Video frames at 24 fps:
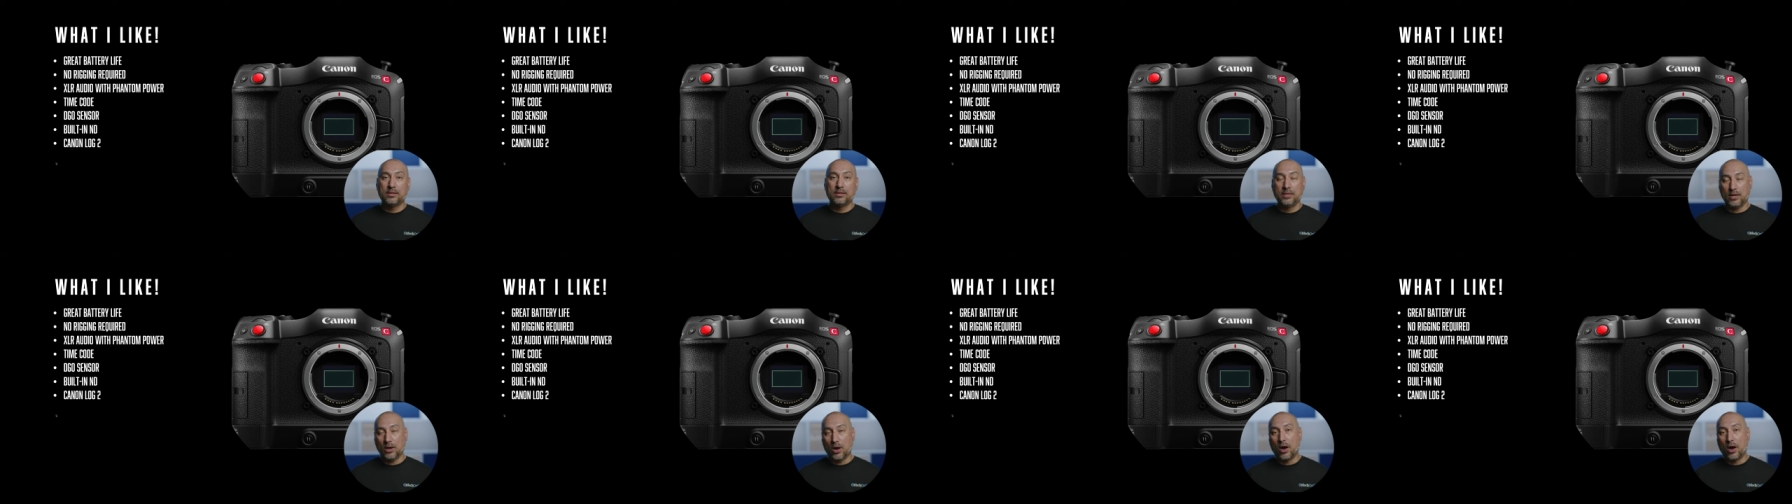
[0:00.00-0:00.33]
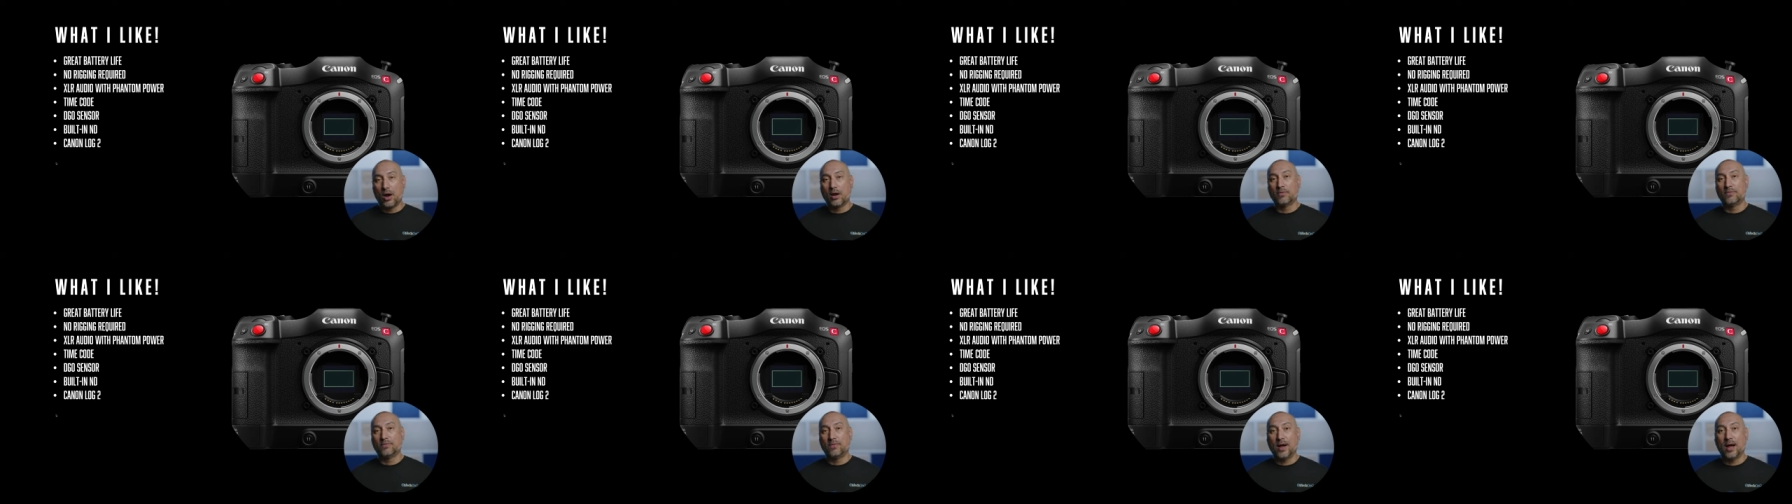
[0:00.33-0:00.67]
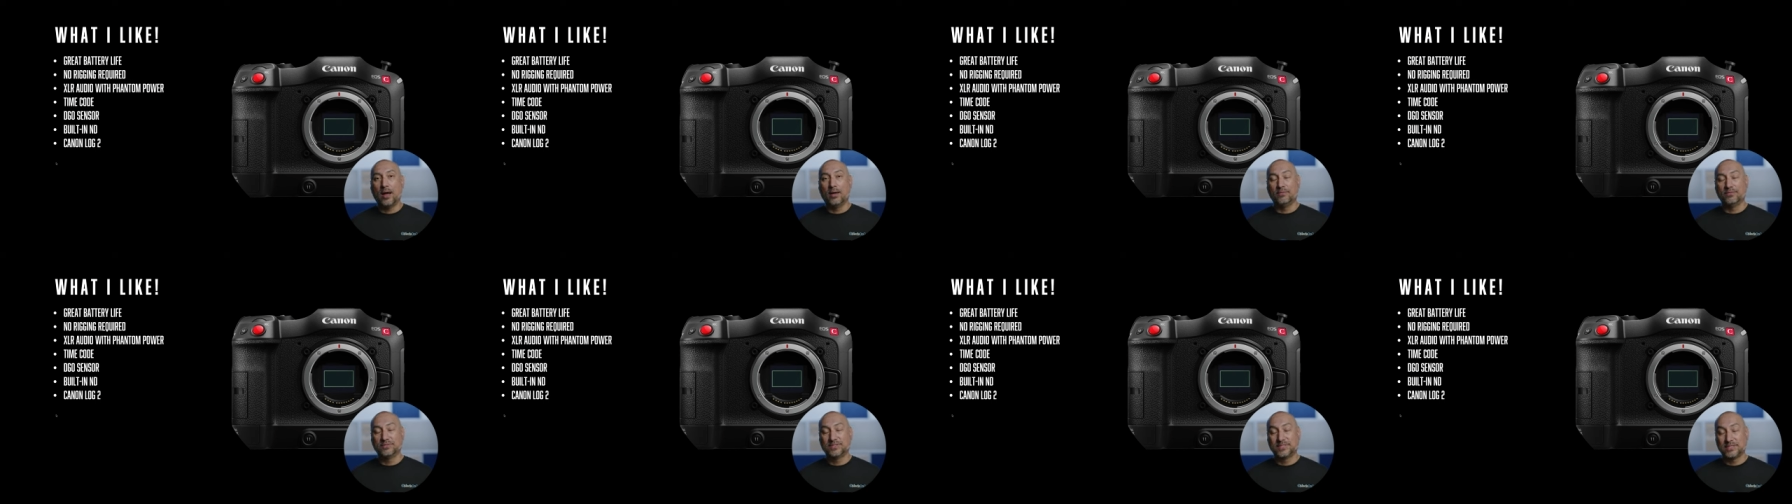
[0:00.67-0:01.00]
the
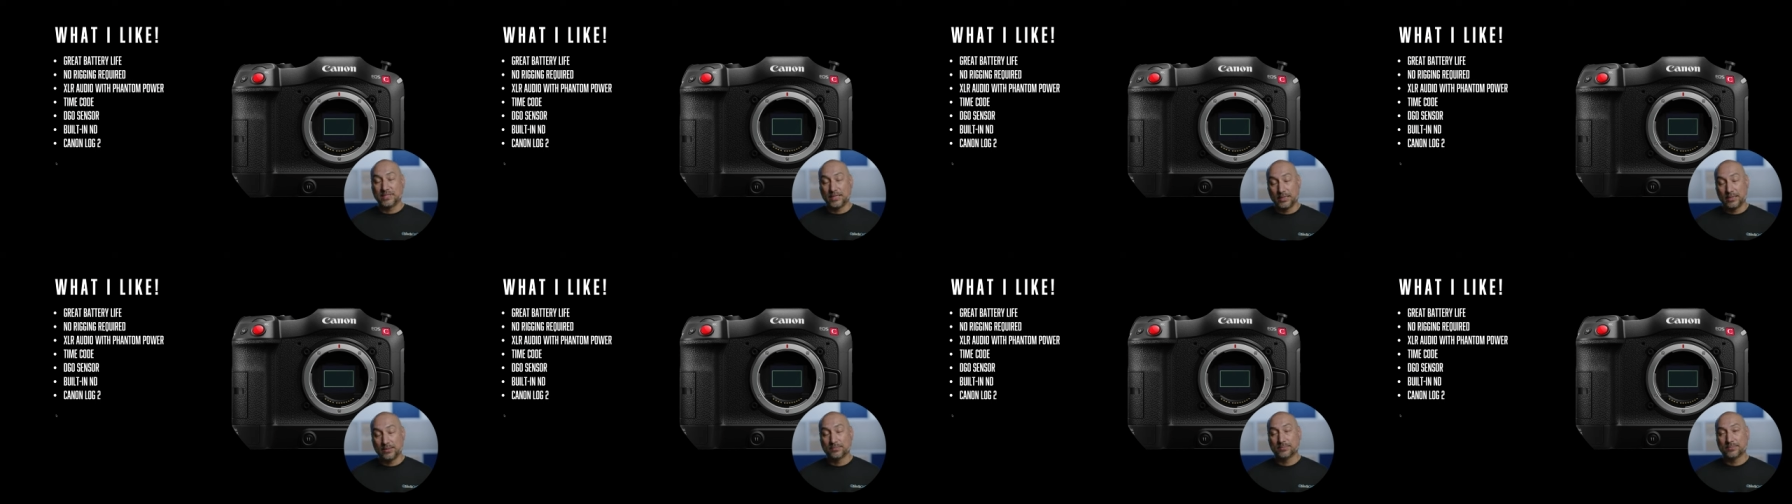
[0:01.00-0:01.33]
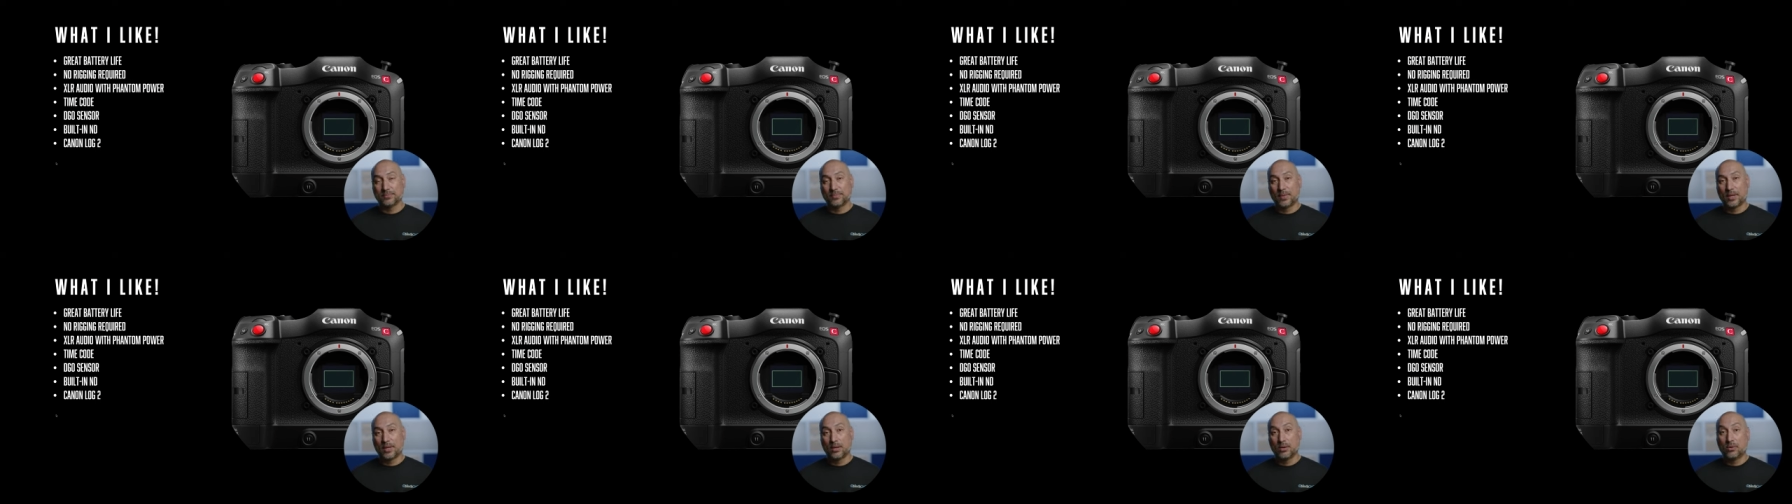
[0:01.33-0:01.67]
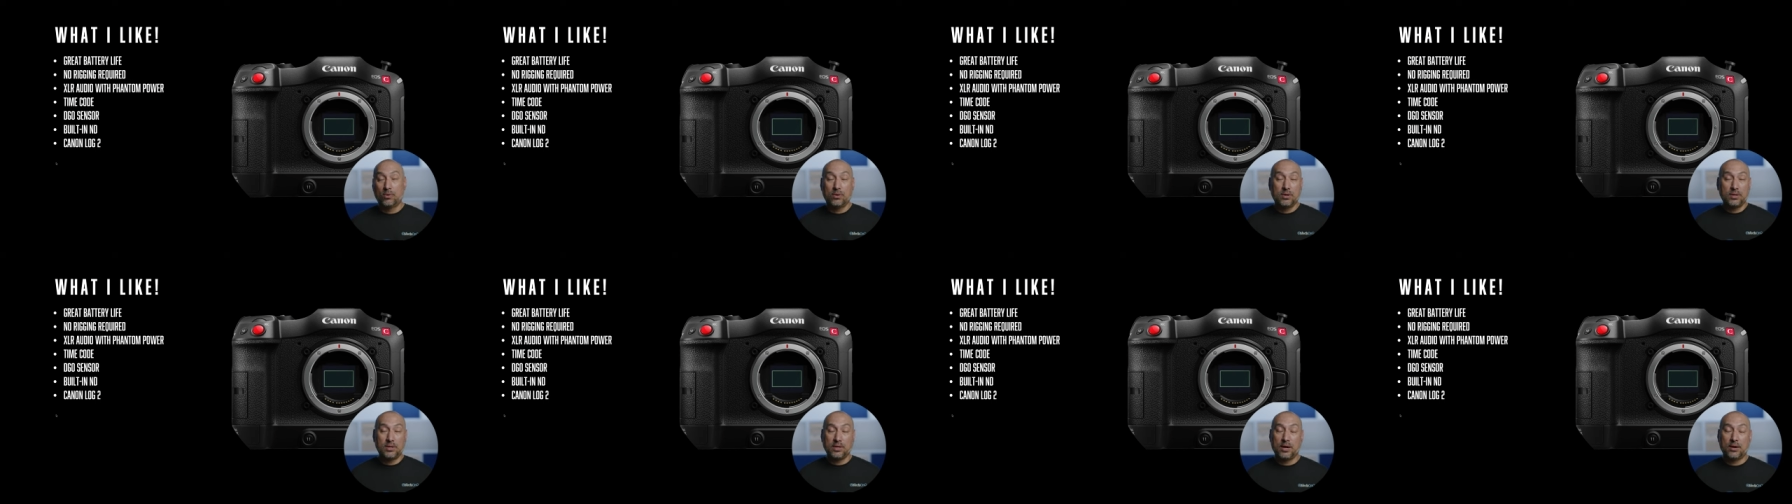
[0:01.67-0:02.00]
R5C
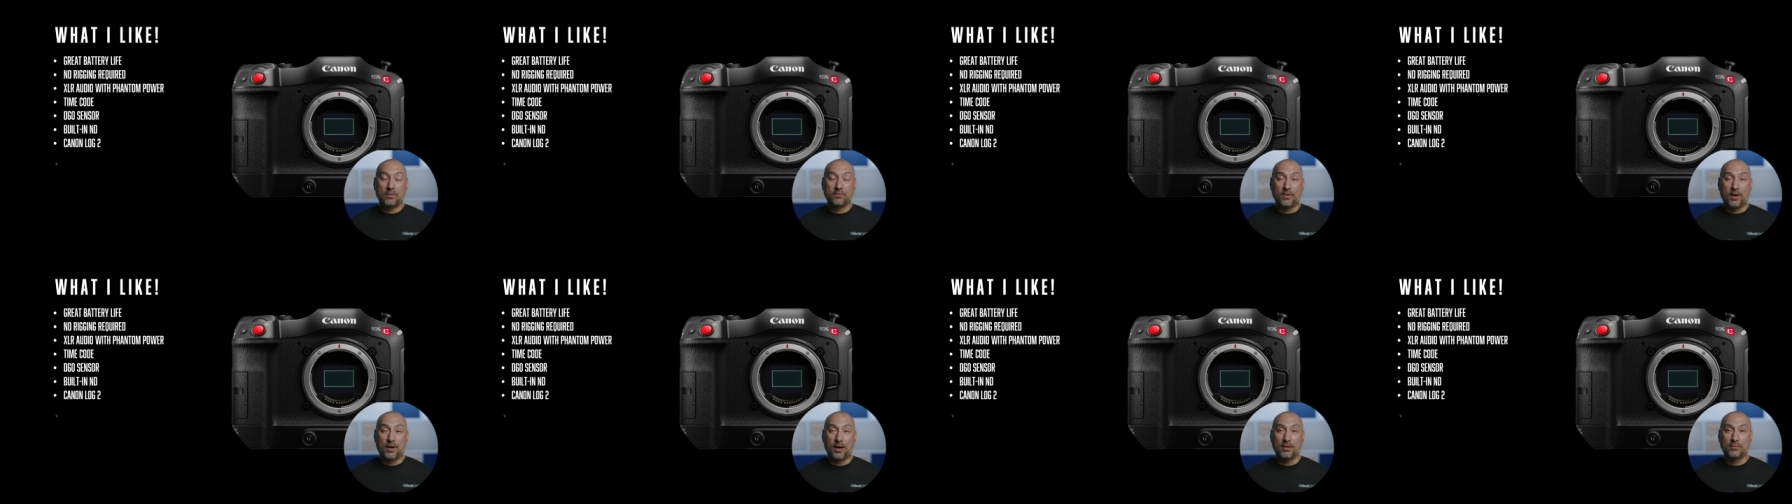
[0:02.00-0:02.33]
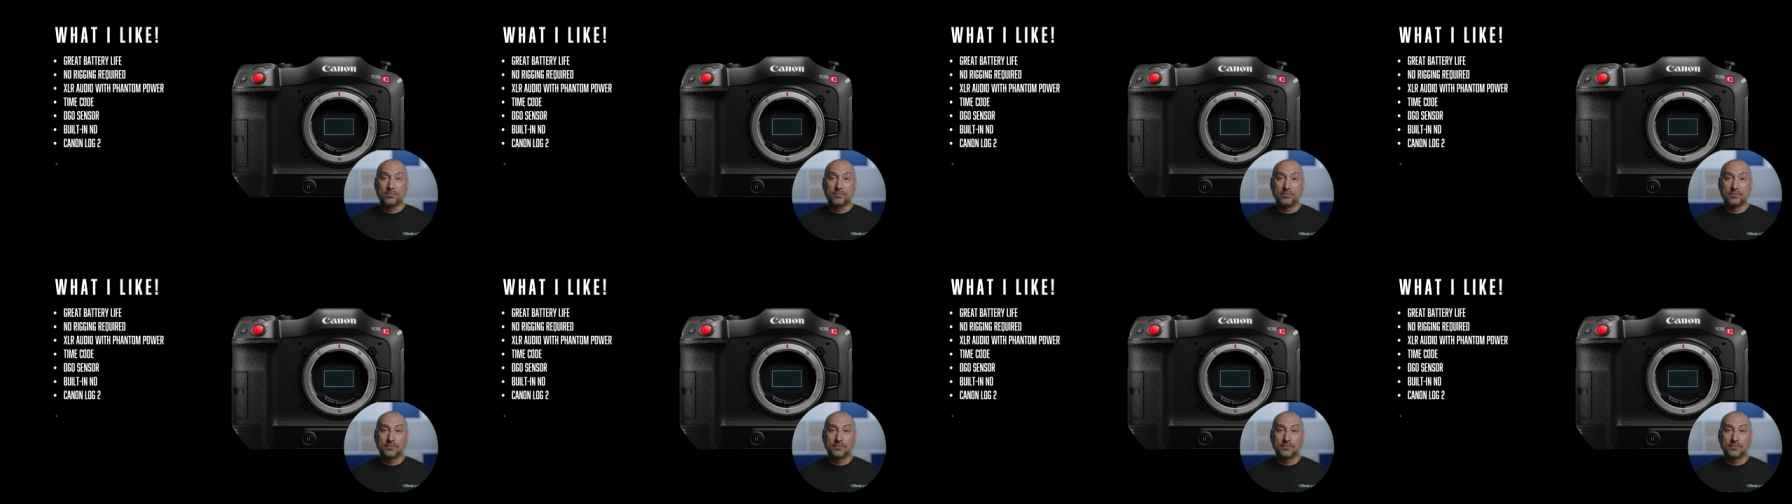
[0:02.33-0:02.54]
or the R5.